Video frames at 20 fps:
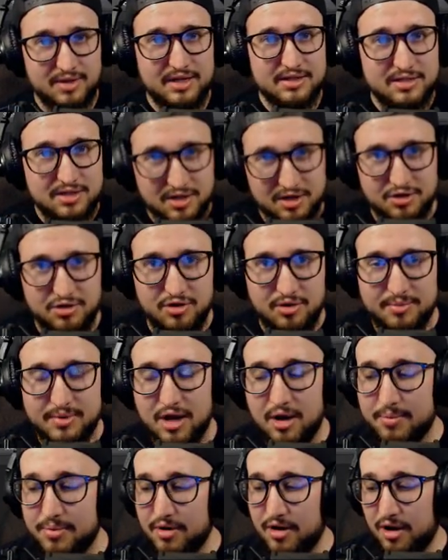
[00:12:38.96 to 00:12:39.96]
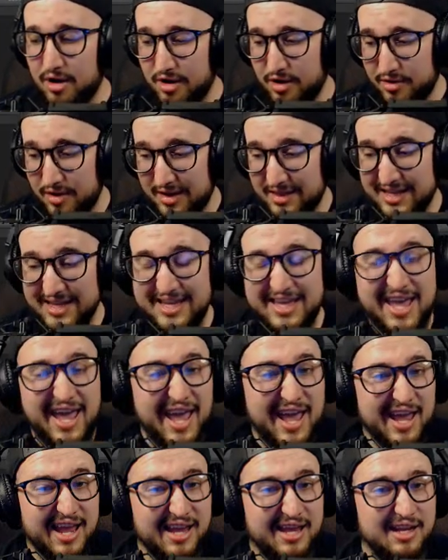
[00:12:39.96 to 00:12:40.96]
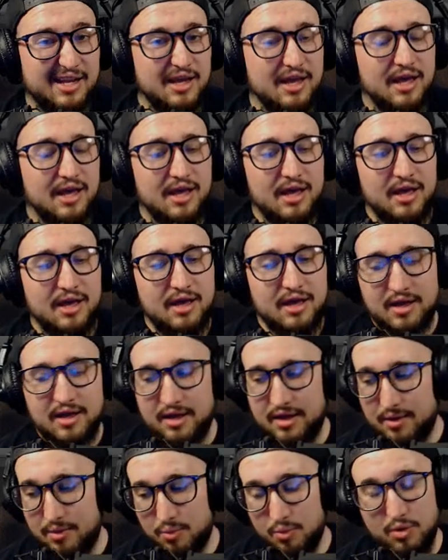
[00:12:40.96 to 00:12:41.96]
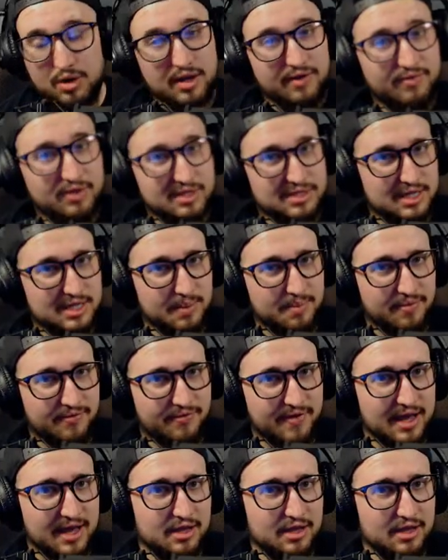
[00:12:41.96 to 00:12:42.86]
going to turn up the output audio. Now the gain will give you the same effect,